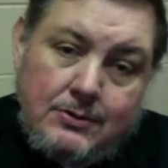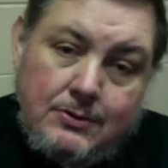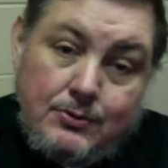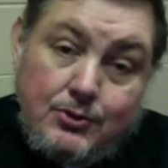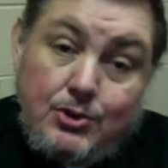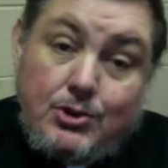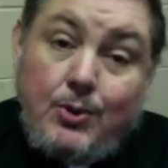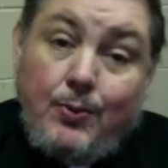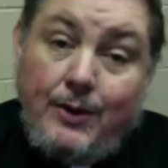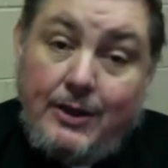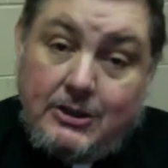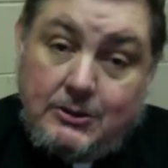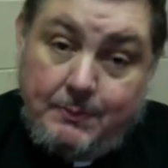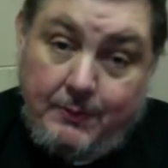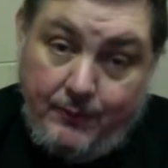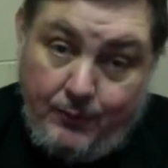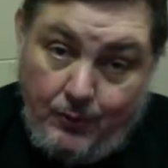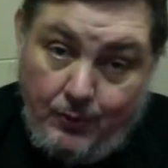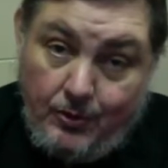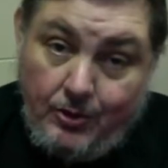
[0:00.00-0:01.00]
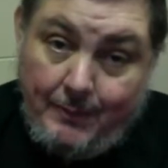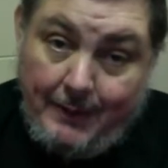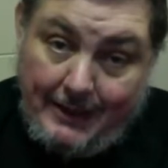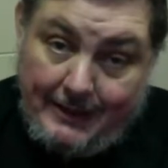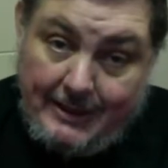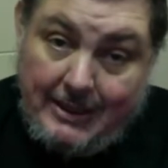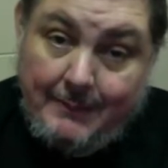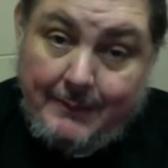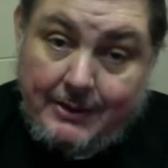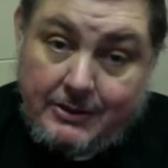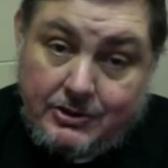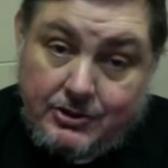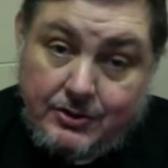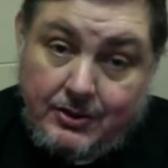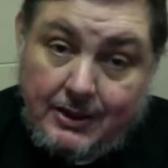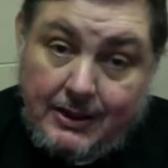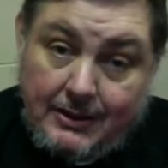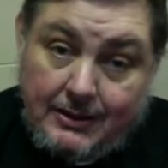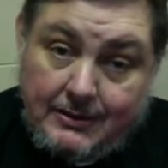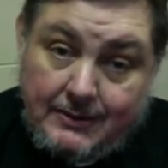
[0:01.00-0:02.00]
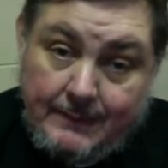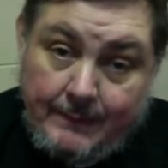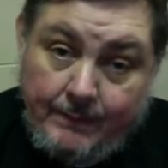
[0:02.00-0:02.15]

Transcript: 2 weeks before the pandemic struck.